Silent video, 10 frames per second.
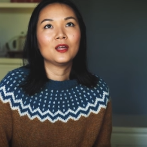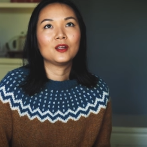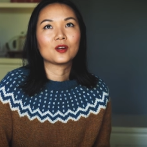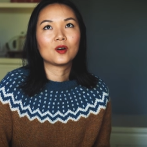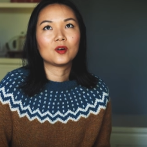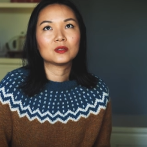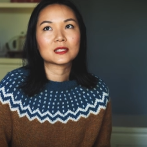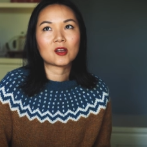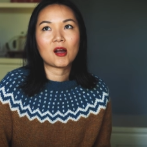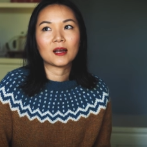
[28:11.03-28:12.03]
Nicole
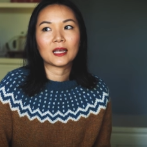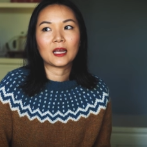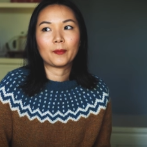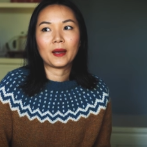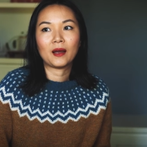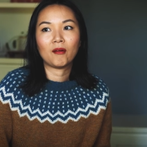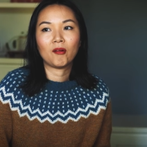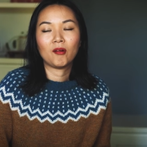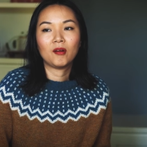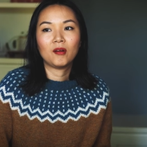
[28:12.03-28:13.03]
was talking
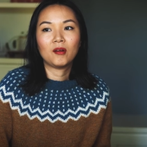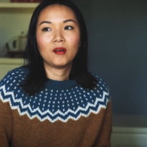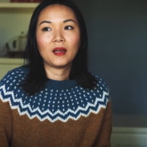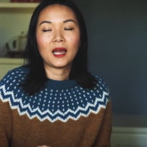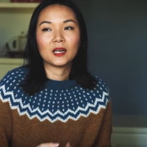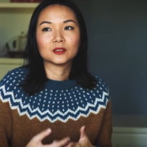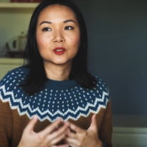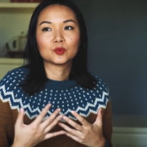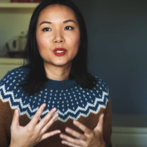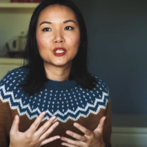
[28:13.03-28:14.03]
about how
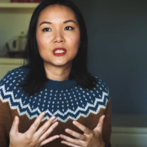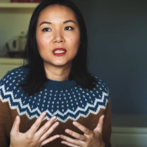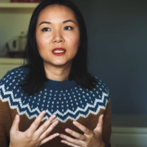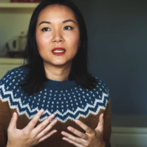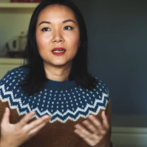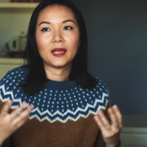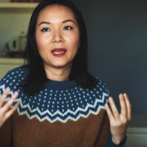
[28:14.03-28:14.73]
squishy